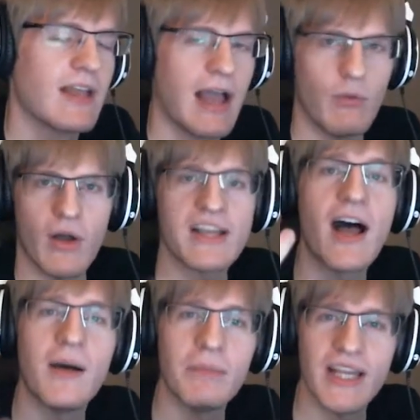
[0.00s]
I will
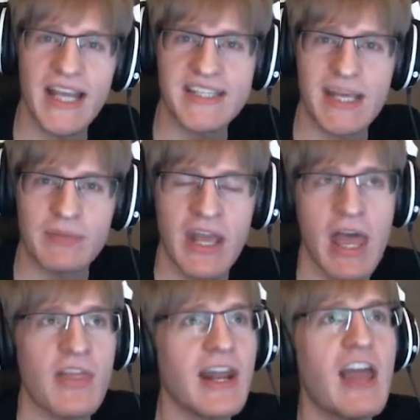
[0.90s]
humbly accept
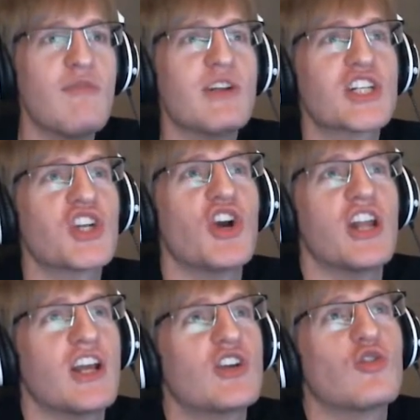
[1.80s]
that I have matured
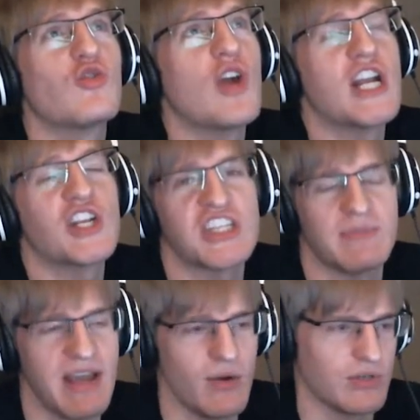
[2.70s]
a gracious
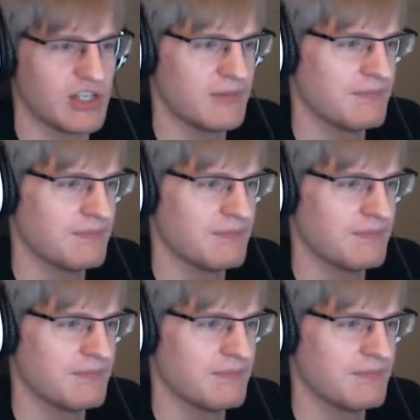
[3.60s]
amount.